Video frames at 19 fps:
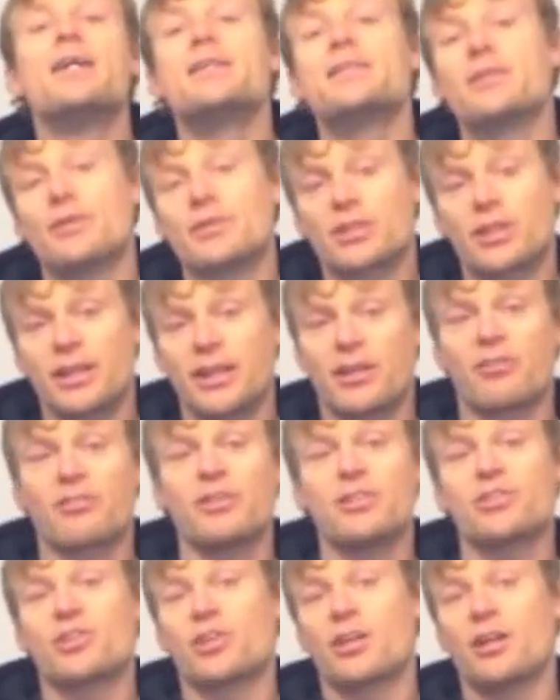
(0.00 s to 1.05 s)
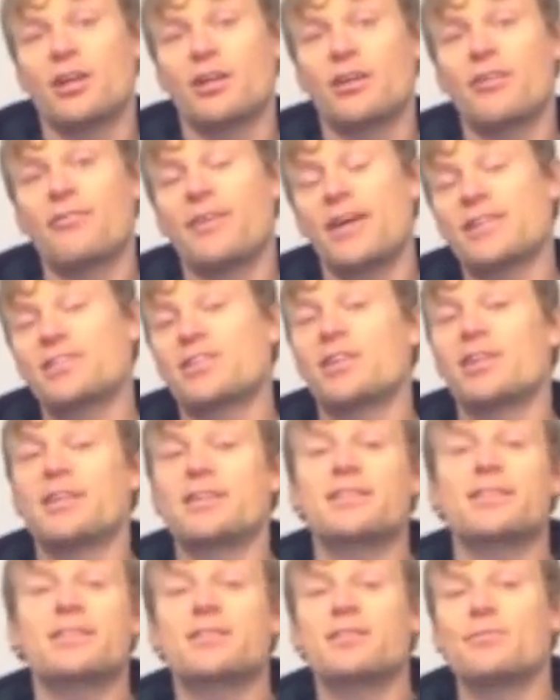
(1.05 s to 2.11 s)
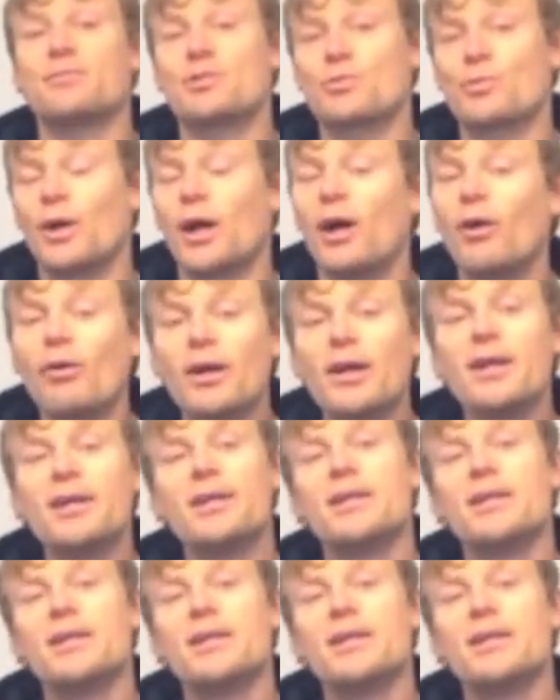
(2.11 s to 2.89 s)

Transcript: so it's going to increase your cardiovascular system as well.